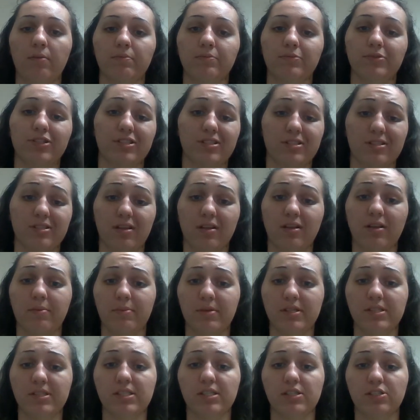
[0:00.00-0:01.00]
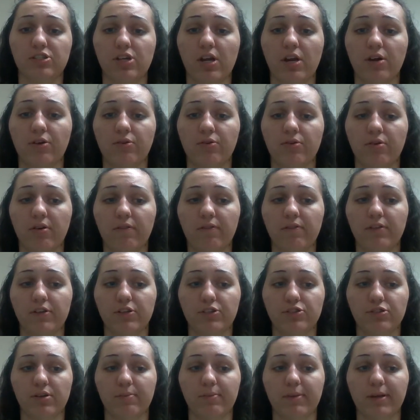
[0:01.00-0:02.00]
just the limits in general of the
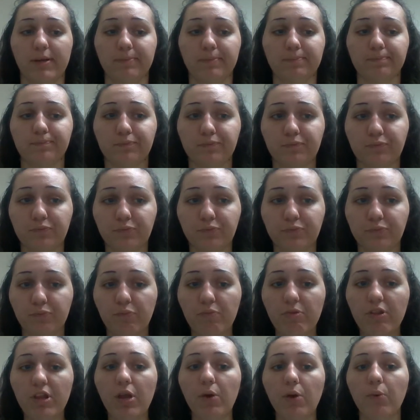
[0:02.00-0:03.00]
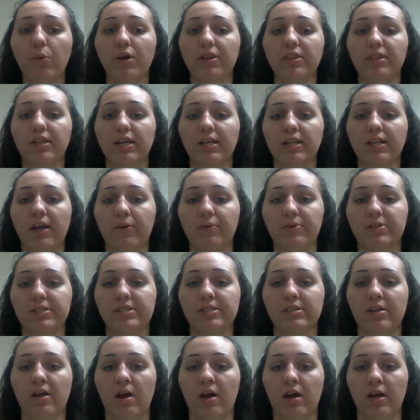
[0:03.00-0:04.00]
treatment. One thing that was
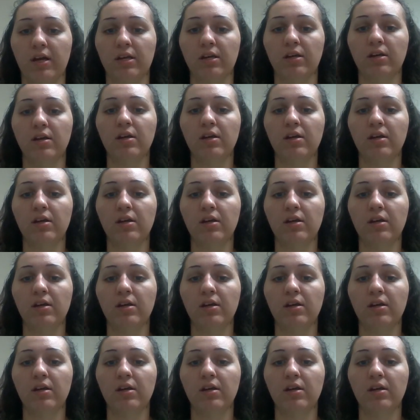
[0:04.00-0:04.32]
not